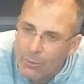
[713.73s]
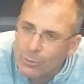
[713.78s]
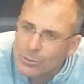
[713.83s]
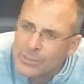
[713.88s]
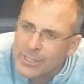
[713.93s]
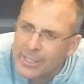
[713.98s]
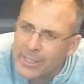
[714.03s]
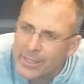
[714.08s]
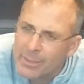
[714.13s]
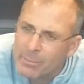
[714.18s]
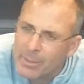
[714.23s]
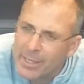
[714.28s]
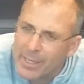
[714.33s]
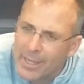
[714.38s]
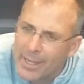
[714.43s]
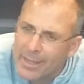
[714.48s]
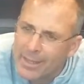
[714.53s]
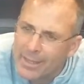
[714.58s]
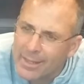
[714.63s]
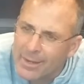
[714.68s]
Who said he could
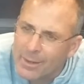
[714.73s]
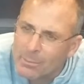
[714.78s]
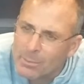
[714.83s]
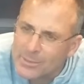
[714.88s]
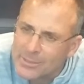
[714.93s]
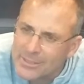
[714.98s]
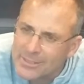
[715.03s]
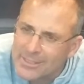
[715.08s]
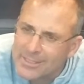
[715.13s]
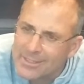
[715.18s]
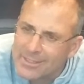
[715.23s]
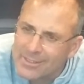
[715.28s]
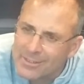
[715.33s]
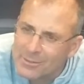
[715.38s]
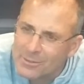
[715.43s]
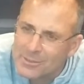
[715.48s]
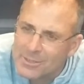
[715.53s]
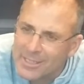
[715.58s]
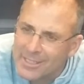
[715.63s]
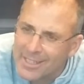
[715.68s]
be a guy in
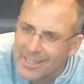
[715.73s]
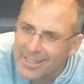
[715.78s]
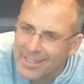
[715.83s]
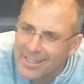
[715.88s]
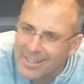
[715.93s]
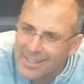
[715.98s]
competition?